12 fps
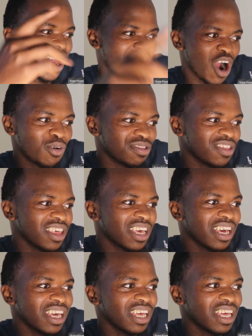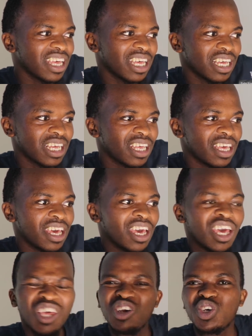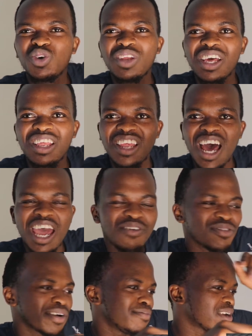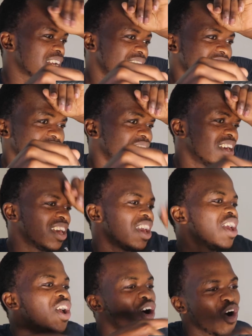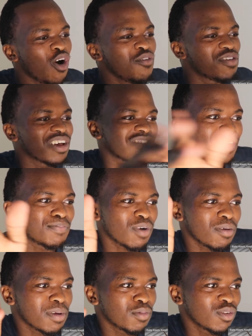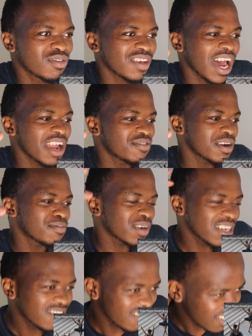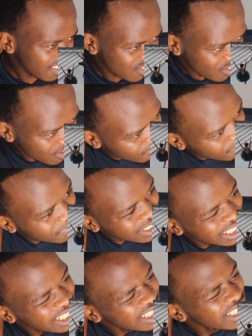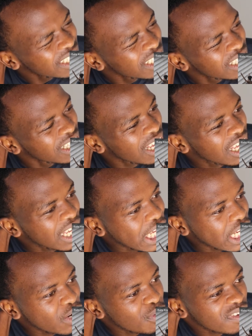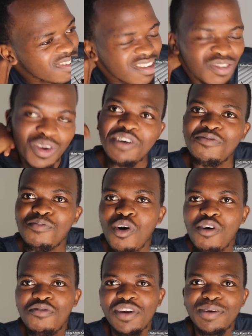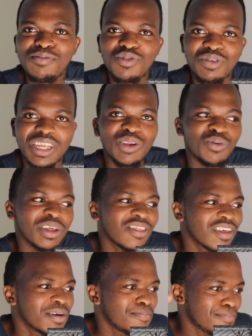I would think you should do the high frame rate. Obviously, problem with high frame rate is you have more frames to deal with.